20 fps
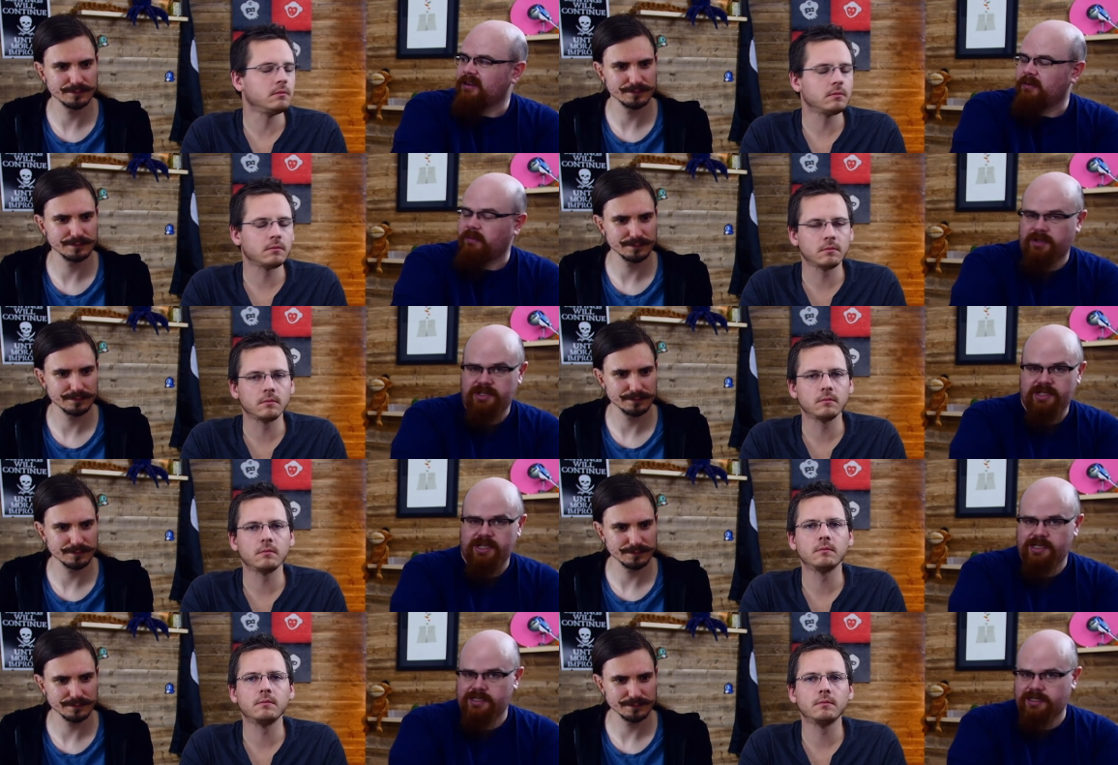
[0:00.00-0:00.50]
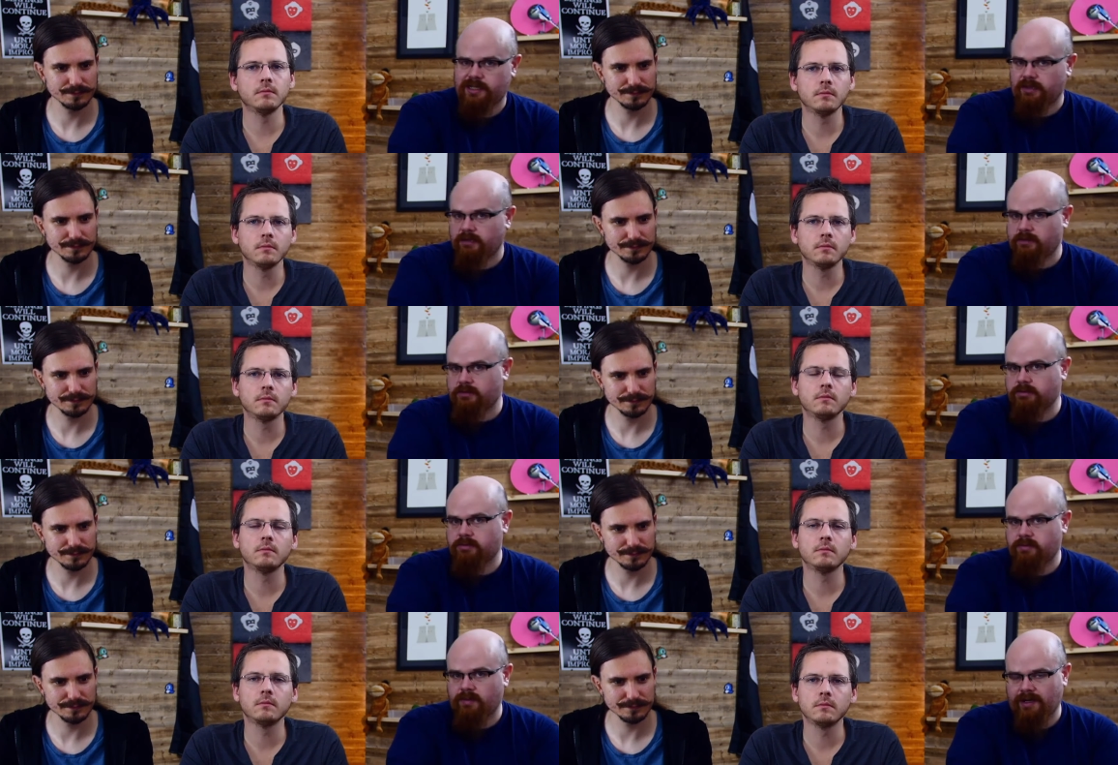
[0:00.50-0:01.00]
Speaker 1: which is
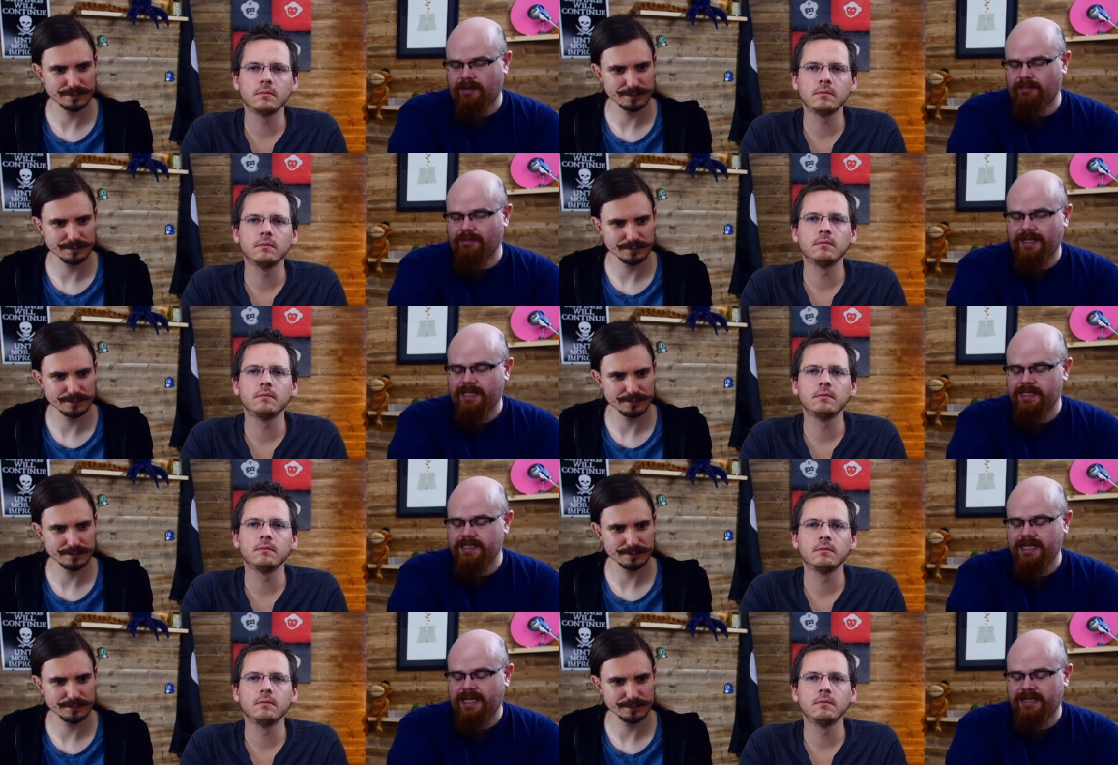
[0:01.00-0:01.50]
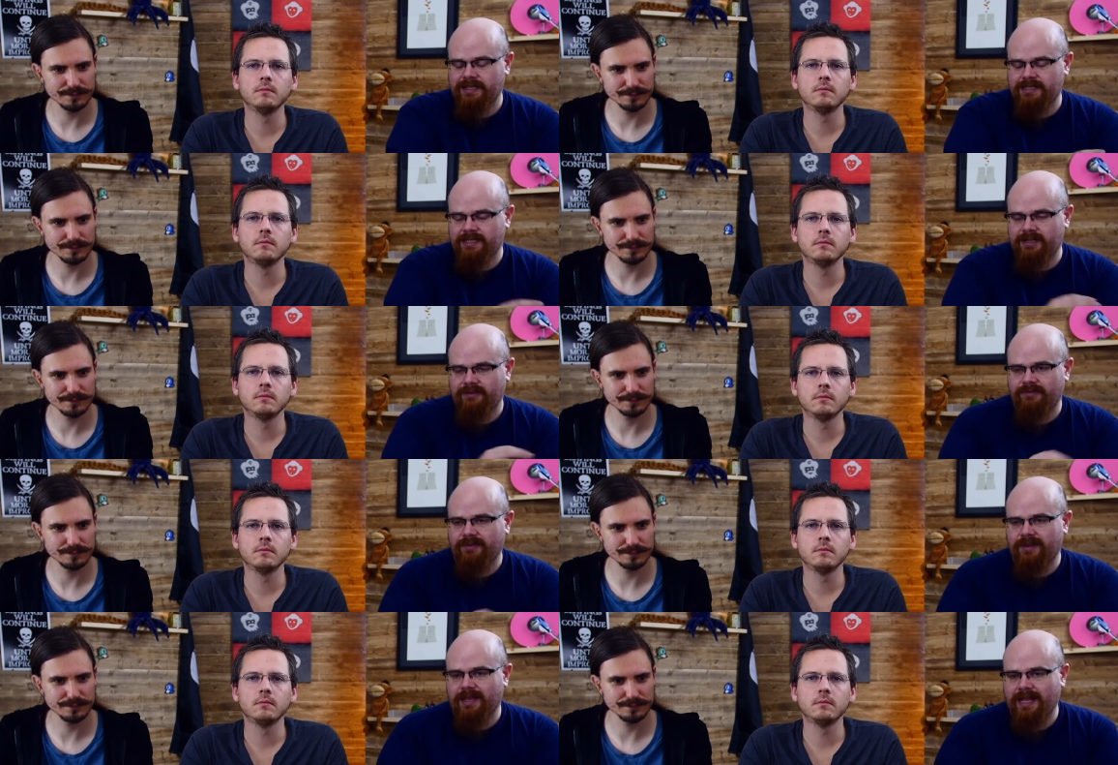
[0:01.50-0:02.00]
incredibly
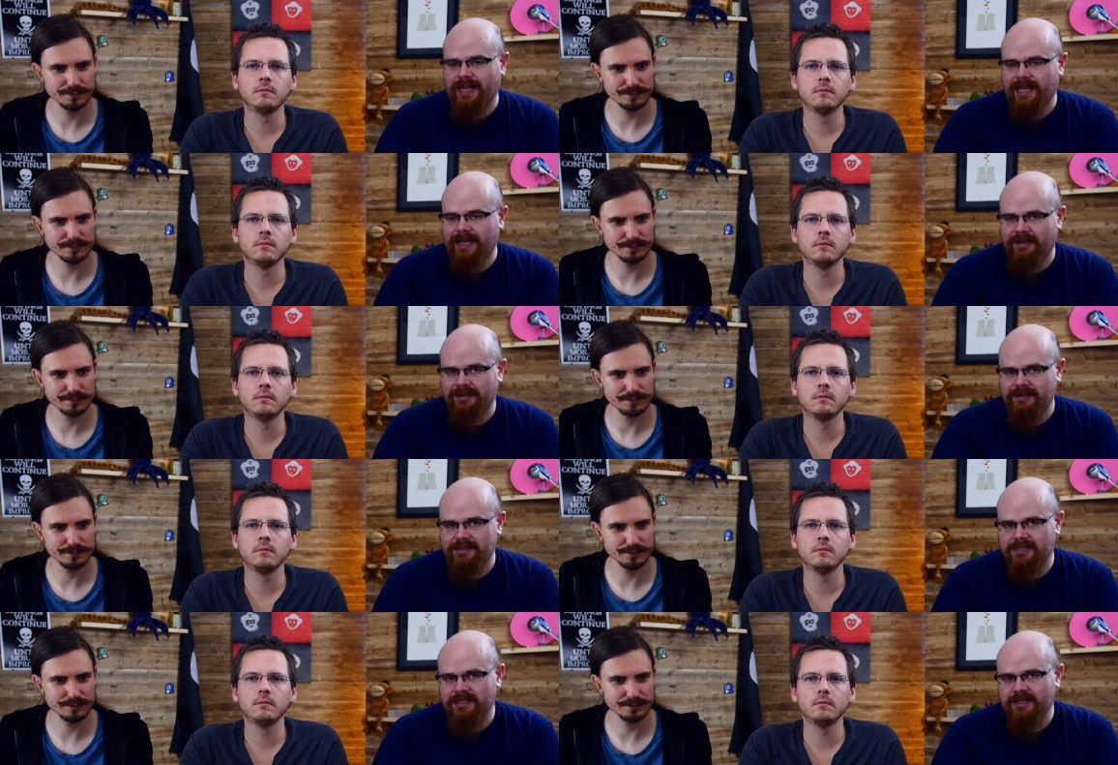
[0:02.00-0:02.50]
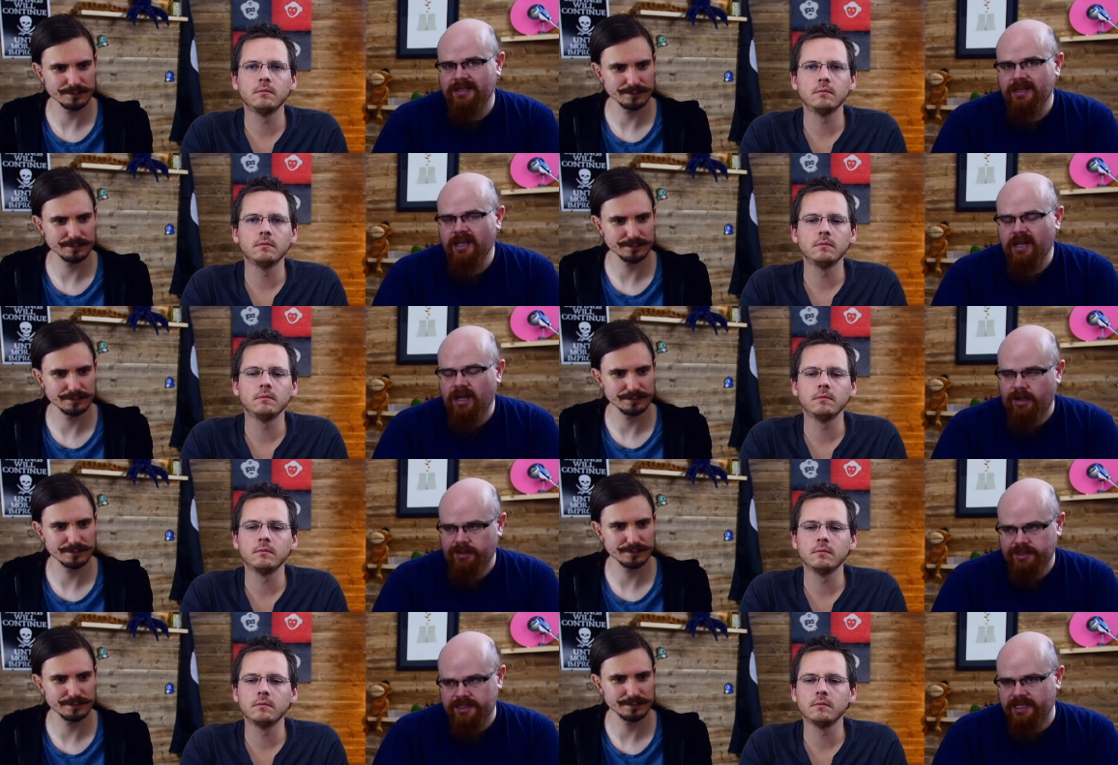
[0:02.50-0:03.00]
intensive and
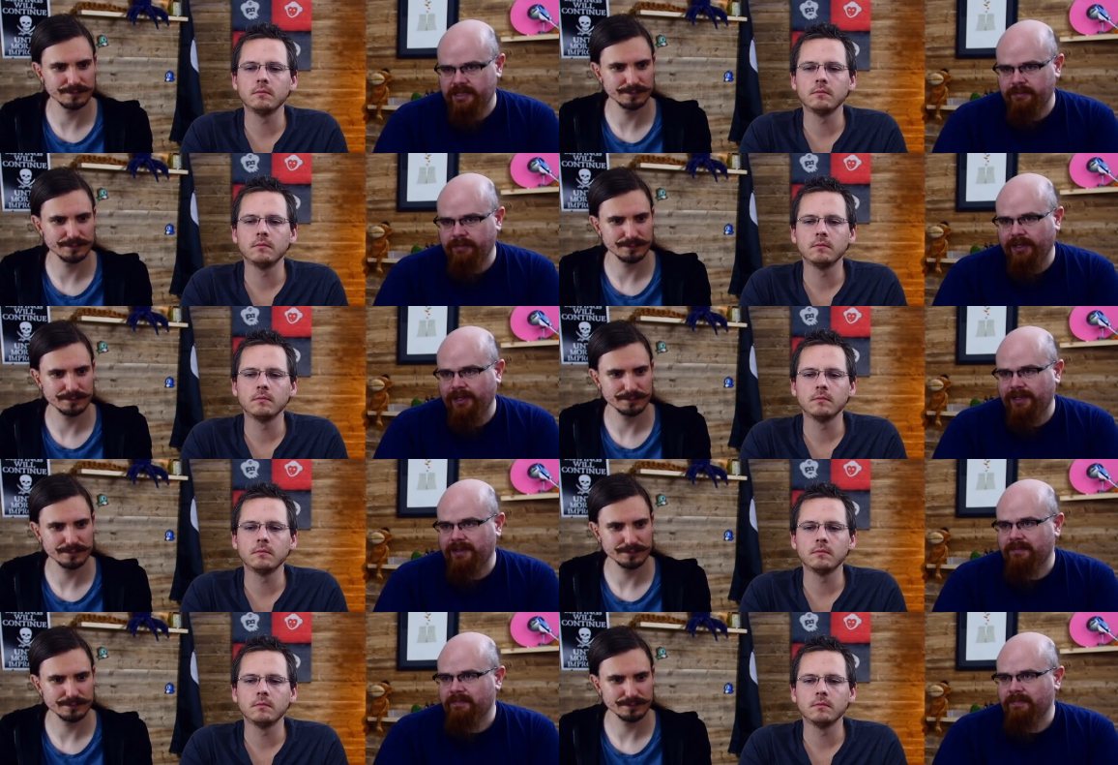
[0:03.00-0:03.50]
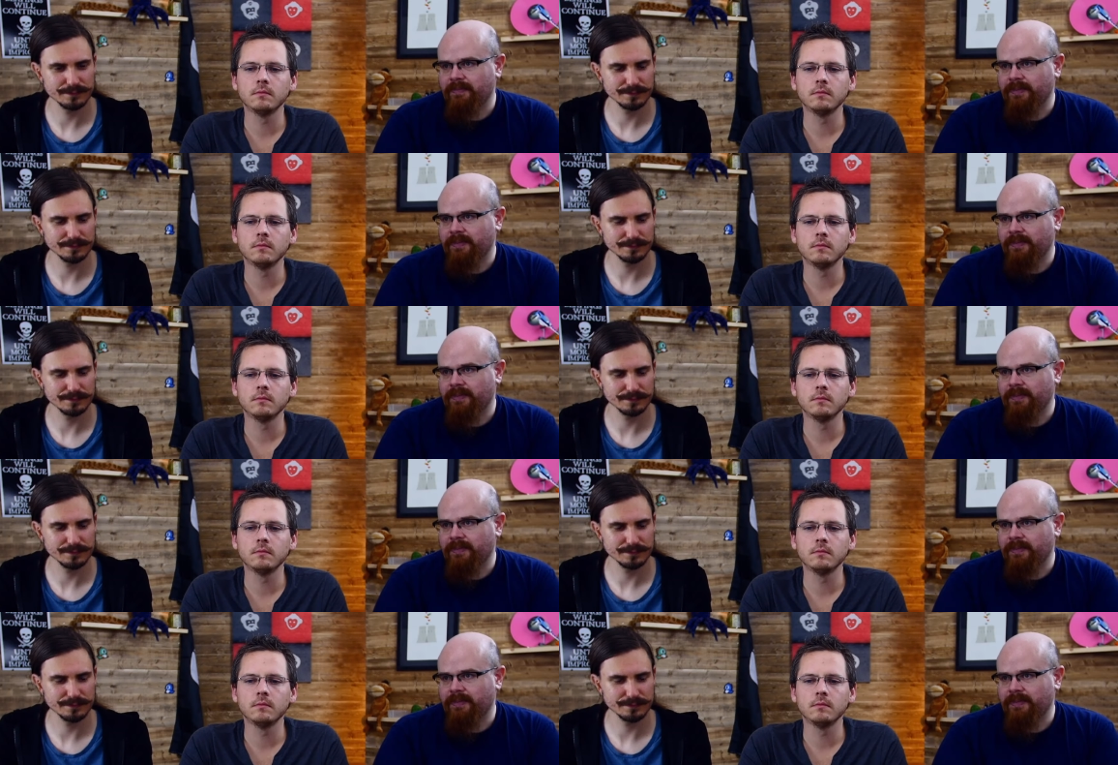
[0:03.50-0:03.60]
hard to debug.